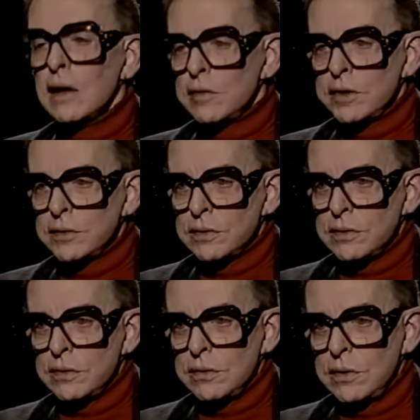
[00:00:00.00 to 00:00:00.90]
I mean, I
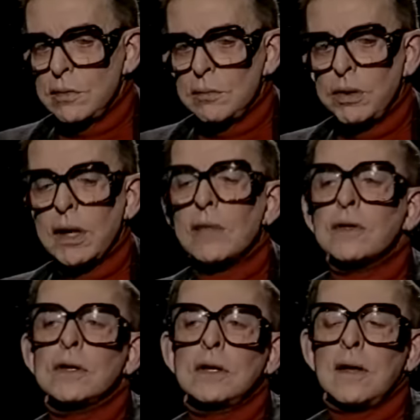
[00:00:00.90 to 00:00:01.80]
love it. Right.
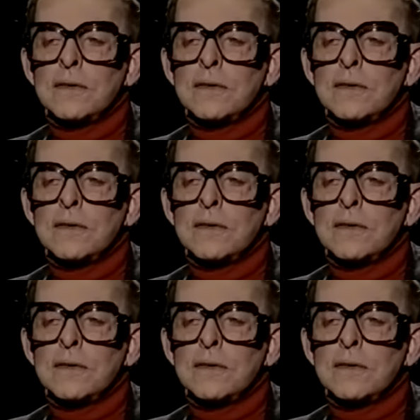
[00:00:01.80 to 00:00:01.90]
But uh,